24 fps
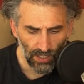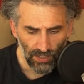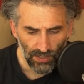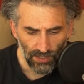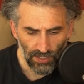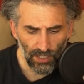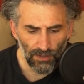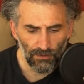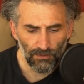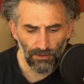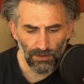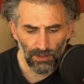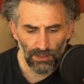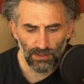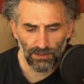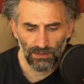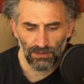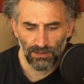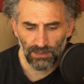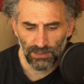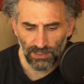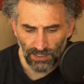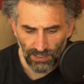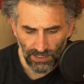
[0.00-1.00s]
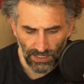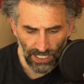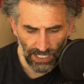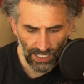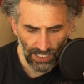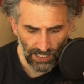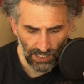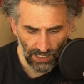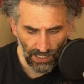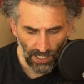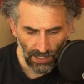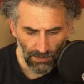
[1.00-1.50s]
Difficultly
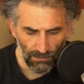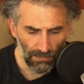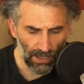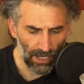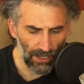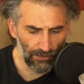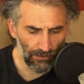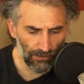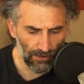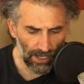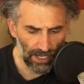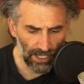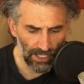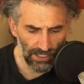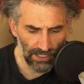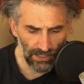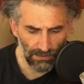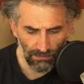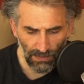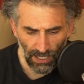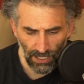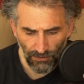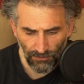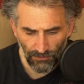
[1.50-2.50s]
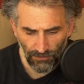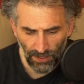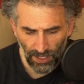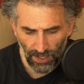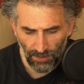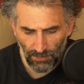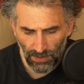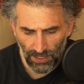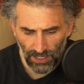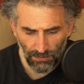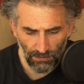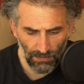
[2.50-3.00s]
then. My father, my
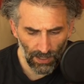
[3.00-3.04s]
family, my